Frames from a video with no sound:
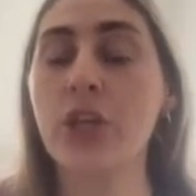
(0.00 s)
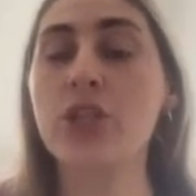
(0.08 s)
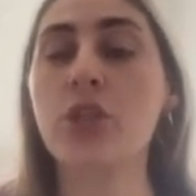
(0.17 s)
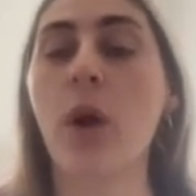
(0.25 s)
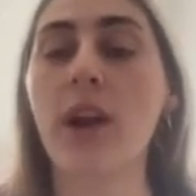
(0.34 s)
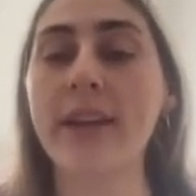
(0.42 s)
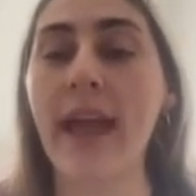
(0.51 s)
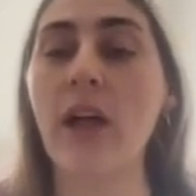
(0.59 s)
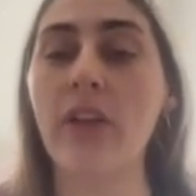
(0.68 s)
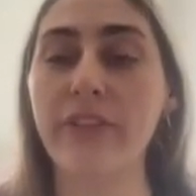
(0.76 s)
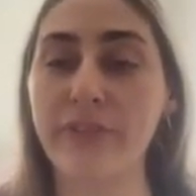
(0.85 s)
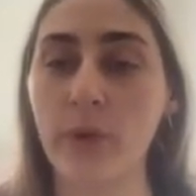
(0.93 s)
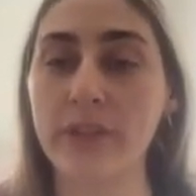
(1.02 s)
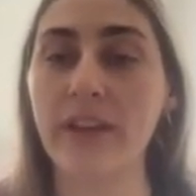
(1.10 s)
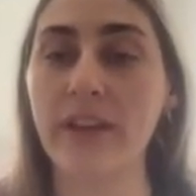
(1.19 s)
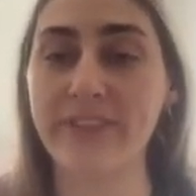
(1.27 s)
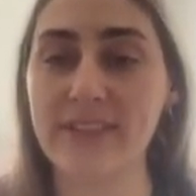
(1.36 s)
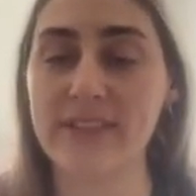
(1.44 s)
to our California
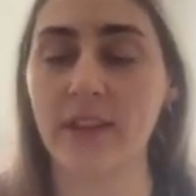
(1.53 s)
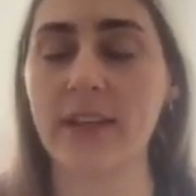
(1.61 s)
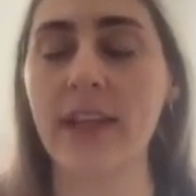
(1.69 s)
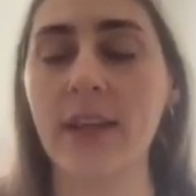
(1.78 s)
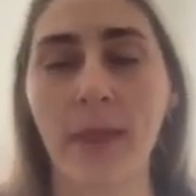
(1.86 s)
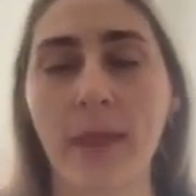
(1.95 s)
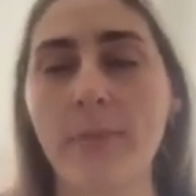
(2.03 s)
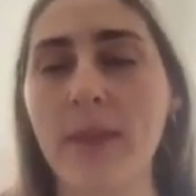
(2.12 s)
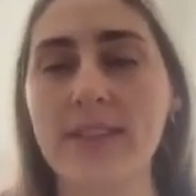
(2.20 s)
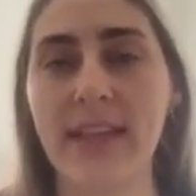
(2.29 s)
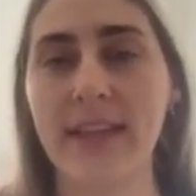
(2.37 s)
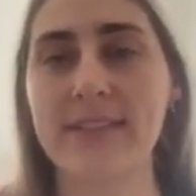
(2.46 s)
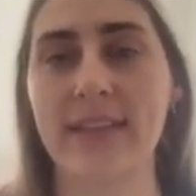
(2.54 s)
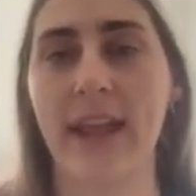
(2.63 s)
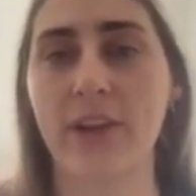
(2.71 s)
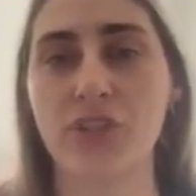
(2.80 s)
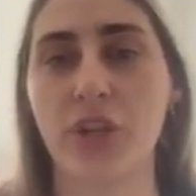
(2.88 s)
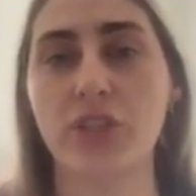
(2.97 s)
facility. And maybe it takes an
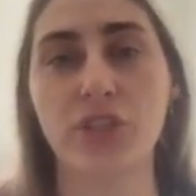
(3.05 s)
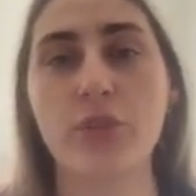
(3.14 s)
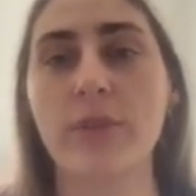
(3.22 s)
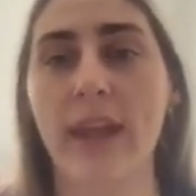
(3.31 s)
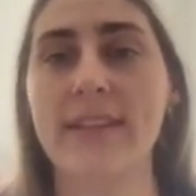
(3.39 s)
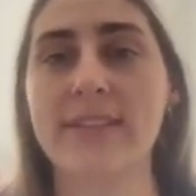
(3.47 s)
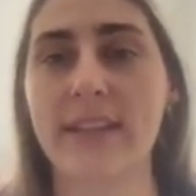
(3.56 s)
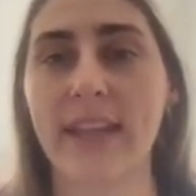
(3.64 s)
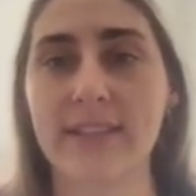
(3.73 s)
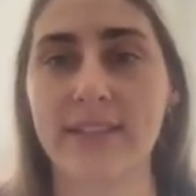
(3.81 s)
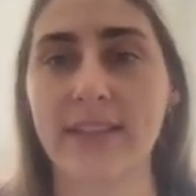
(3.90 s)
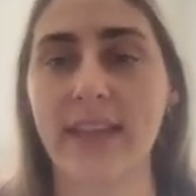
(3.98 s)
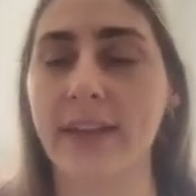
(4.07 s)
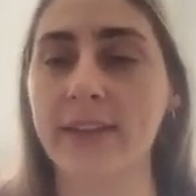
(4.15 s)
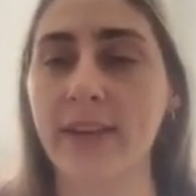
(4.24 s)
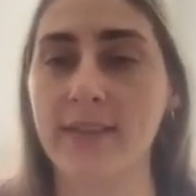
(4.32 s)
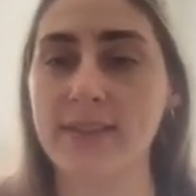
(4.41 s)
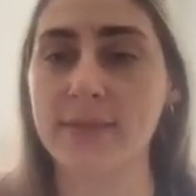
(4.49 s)
extra 2 days to get to the end
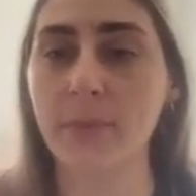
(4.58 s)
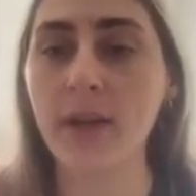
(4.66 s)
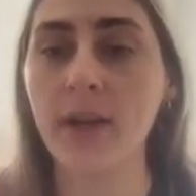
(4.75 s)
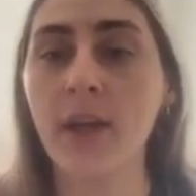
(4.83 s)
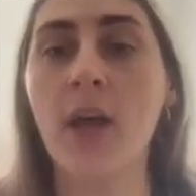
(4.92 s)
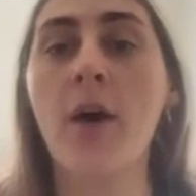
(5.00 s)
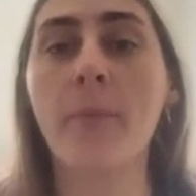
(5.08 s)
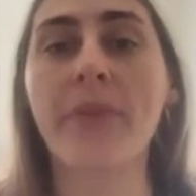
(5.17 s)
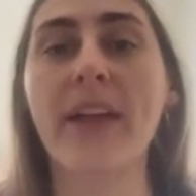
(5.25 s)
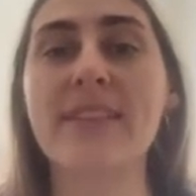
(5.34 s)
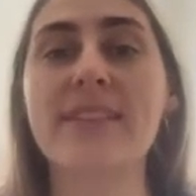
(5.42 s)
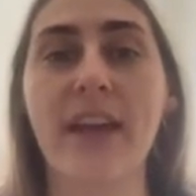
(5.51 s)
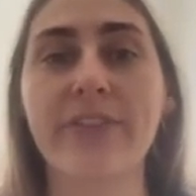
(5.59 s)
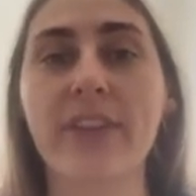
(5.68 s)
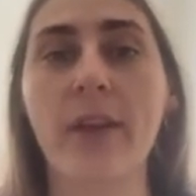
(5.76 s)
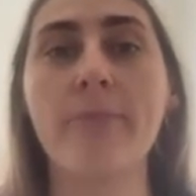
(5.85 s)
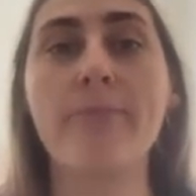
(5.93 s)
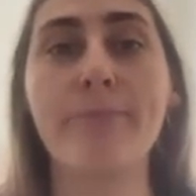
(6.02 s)
customer, but that's definitely
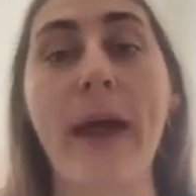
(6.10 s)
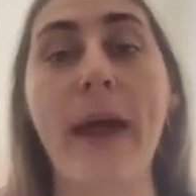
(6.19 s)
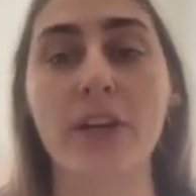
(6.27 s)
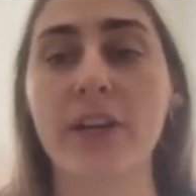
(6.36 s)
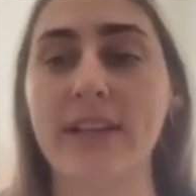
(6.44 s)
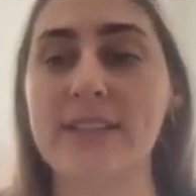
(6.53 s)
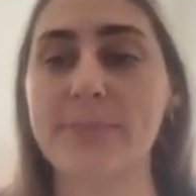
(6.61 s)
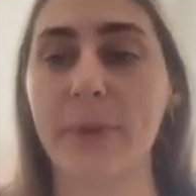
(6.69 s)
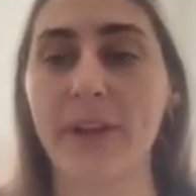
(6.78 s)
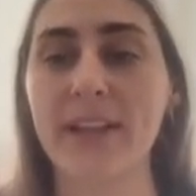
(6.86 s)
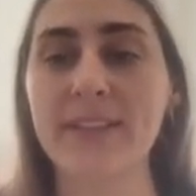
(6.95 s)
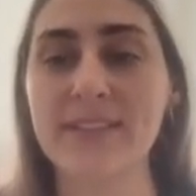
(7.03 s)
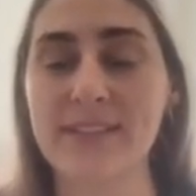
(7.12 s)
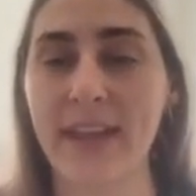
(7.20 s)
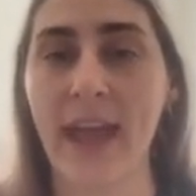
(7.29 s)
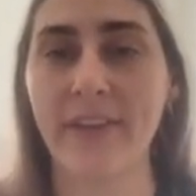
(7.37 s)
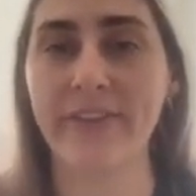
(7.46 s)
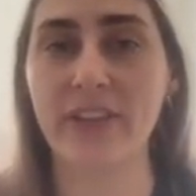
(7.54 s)
a better experience than
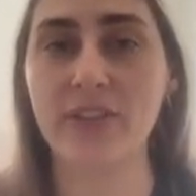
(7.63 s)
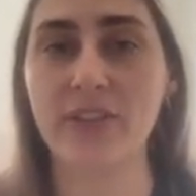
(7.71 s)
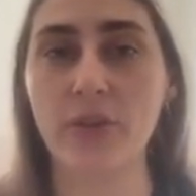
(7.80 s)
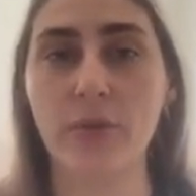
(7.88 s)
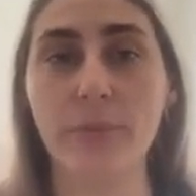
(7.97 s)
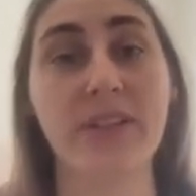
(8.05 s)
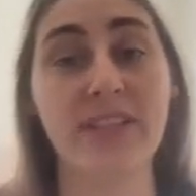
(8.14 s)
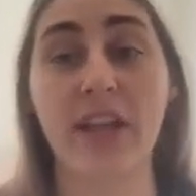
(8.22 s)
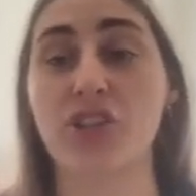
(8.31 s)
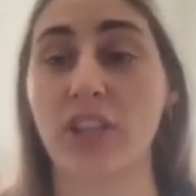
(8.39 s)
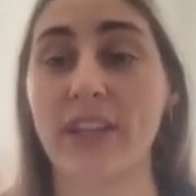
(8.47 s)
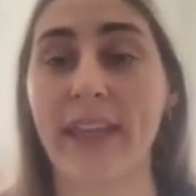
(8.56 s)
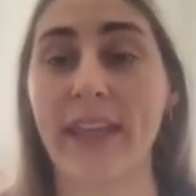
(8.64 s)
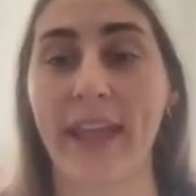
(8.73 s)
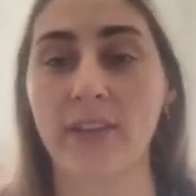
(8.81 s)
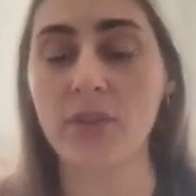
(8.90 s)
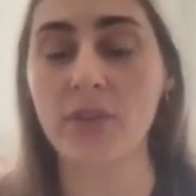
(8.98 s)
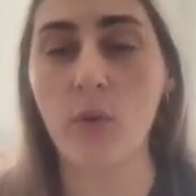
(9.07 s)
having to potentially
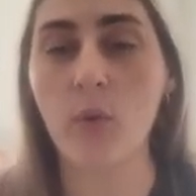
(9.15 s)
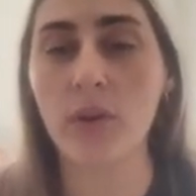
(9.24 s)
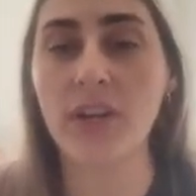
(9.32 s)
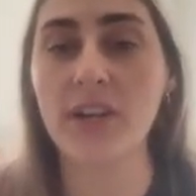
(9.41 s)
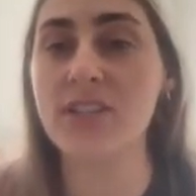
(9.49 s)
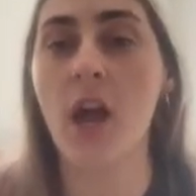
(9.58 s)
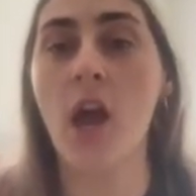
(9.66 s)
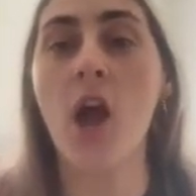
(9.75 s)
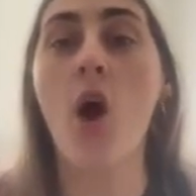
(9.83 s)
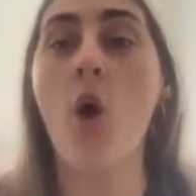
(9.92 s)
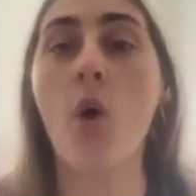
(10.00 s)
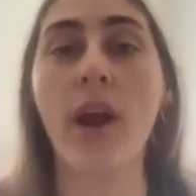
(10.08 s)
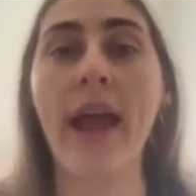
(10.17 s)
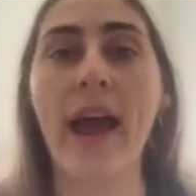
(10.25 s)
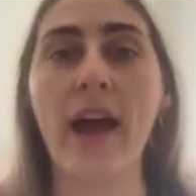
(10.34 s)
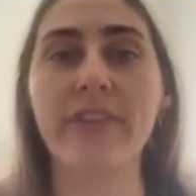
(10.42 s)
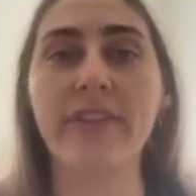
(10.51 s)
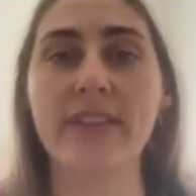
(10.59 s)
cancel orders or
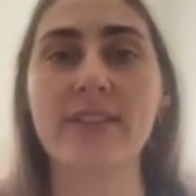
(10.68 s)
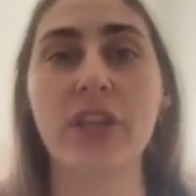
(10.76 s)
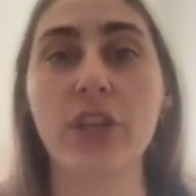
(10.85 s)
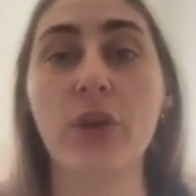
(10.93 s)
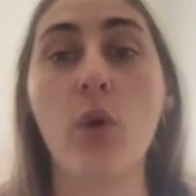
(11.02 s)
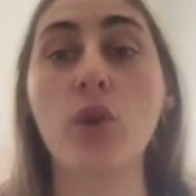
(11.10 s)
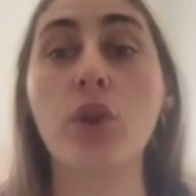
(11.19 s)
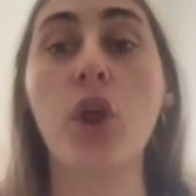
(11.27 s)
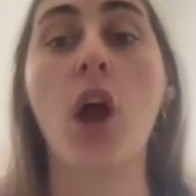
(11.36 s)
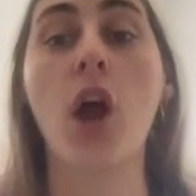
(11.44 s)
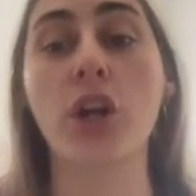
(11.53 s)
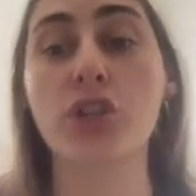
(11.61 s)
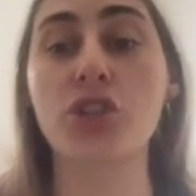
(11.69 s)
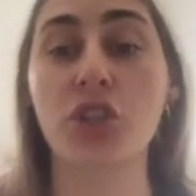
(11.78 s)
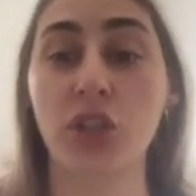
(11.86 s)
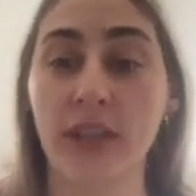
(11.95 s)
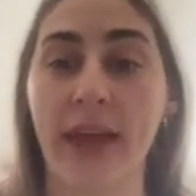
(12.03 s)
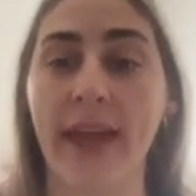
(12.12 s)
have this,
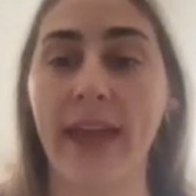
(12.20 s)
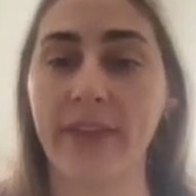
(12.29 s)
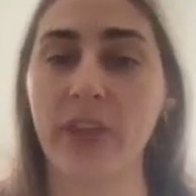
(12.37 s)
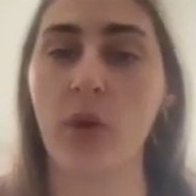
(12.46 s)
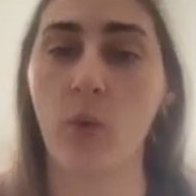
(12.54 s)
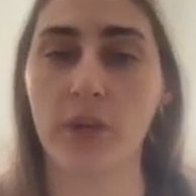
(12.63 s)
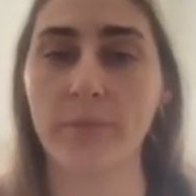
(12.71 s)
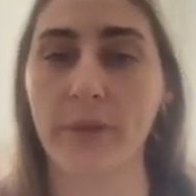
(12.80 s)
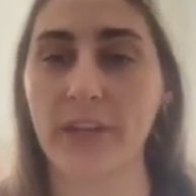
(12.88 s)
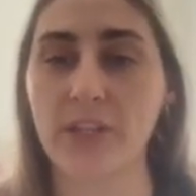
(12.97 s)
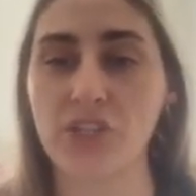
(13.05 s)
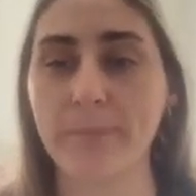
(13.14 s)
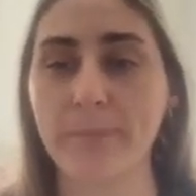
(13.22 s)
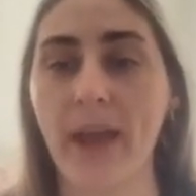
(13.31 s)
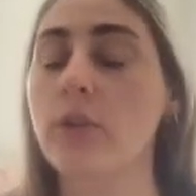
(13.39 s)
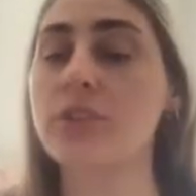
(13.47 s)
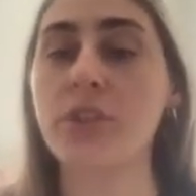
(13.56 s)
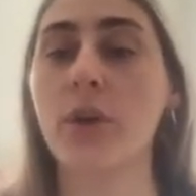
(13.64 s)
large delay in the order being
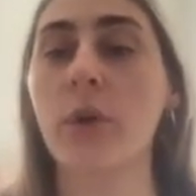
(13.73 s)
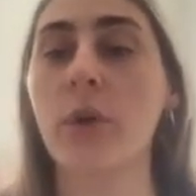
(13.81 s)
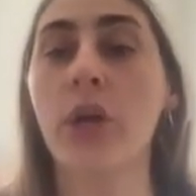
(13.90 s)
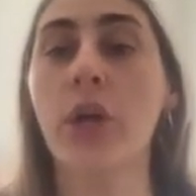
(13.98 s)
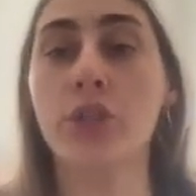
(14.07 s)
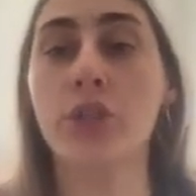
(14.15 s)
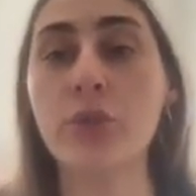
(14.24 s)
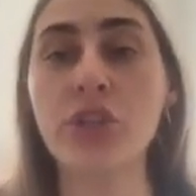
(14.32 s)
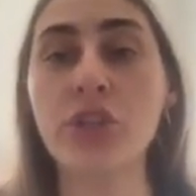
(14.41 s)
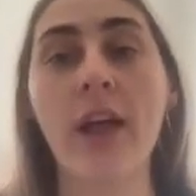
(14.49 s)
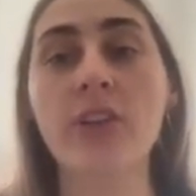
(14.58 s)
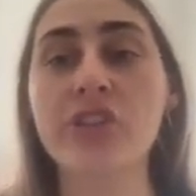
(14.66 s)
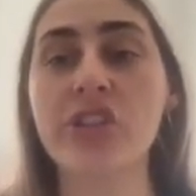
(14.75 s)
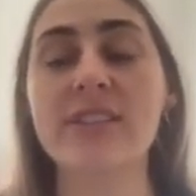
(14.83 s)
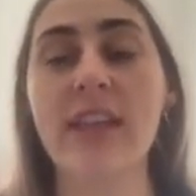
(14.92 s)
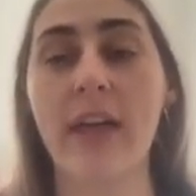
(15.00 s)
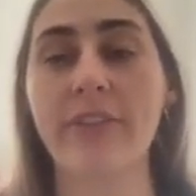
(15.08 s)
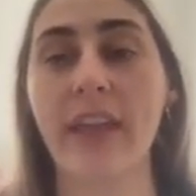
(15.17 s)
shipped out. So 2
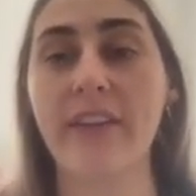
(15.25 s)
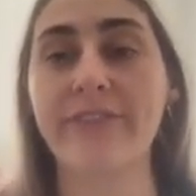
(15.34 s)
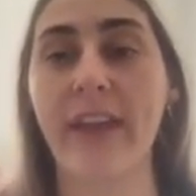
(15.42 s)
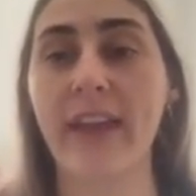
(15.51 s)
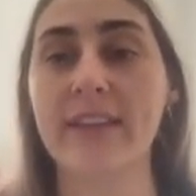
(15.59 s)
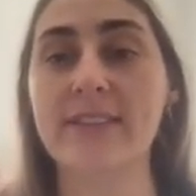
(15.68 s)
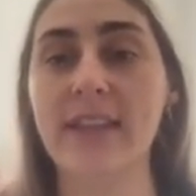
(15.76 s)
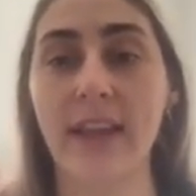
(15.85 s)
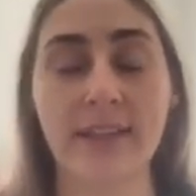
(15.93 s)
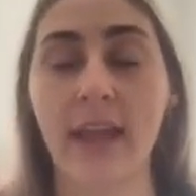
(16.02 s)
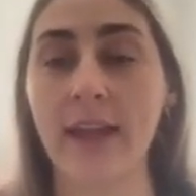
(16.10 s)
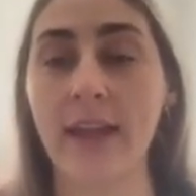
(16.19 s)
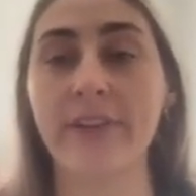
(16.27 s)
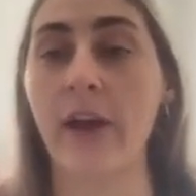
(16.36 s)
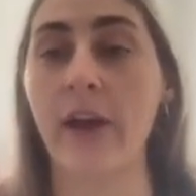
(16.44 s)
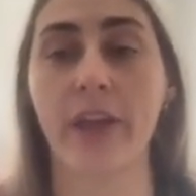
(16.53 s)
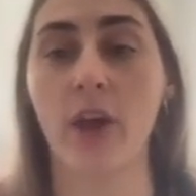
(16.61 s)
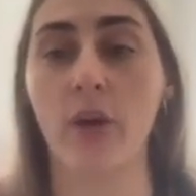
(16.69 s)
challenges that they face and kind
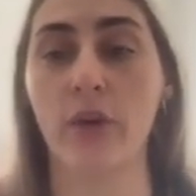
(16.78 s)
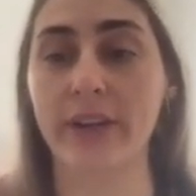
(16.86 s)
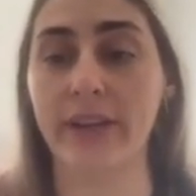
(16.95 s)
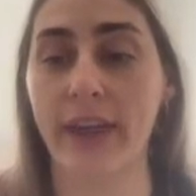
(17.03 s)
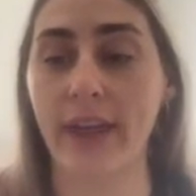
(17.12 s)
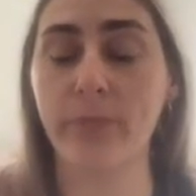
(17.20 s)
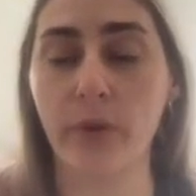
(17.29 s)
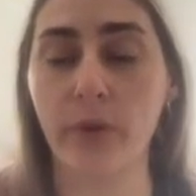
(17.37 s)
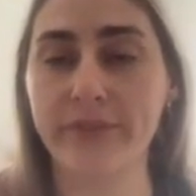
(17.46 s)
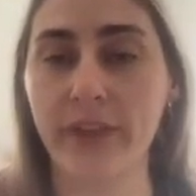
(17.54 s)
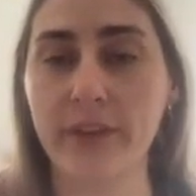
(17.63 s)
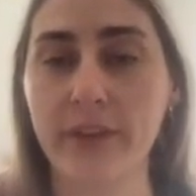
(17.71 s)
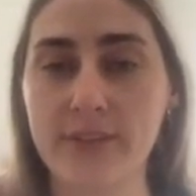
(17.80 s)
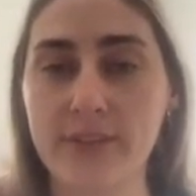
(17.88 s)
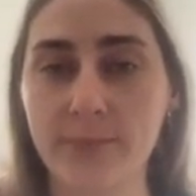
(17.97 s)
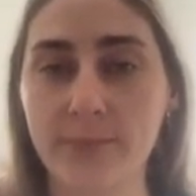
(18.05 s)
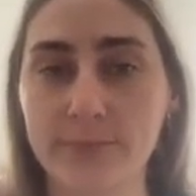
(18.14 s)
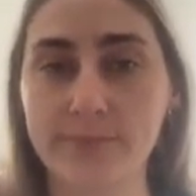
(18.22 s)
of how they overcame both of
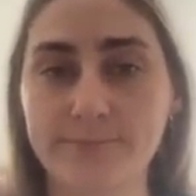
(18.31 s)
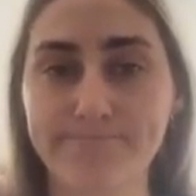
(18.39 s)
those.